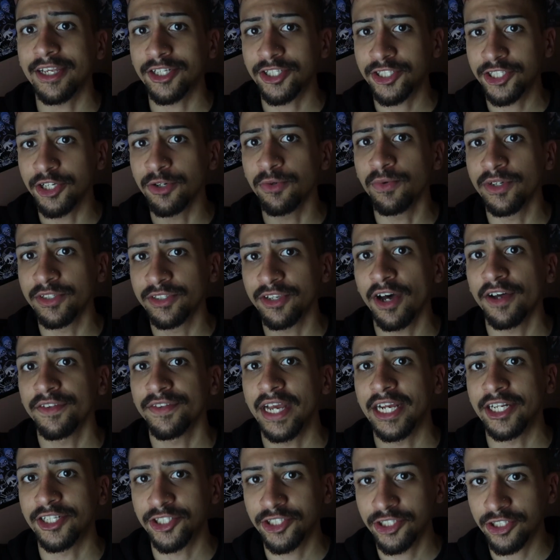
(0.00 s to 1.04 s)
that she was on
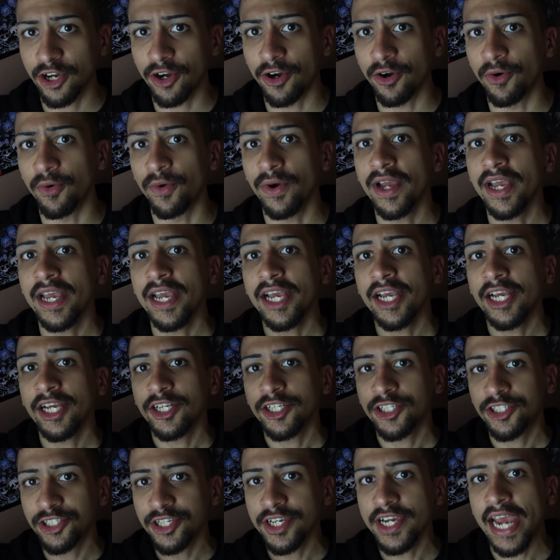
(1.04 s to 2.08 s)
that show,
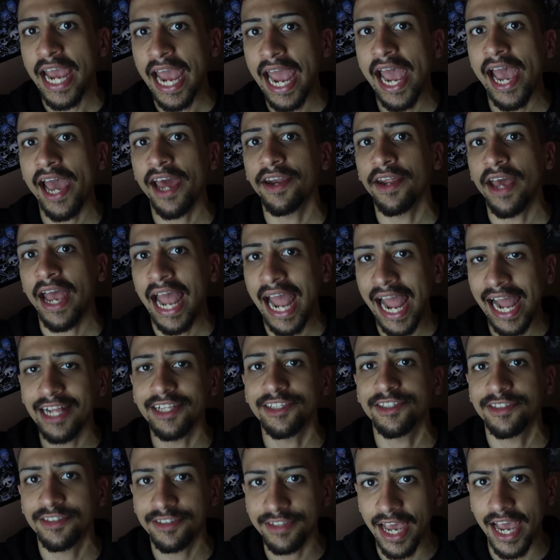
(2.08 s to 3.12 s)
she had
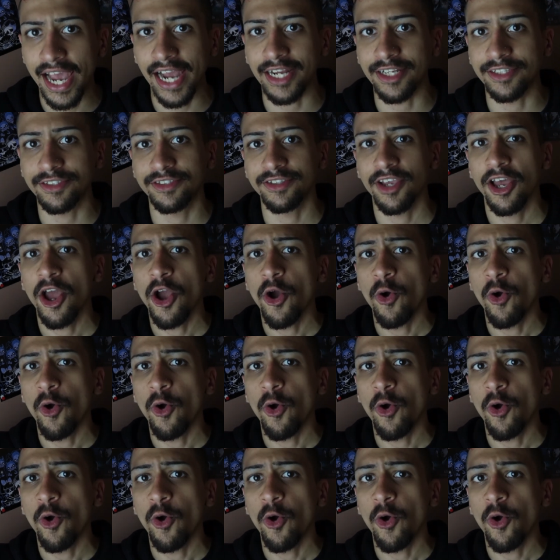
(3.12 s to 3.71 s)
had sex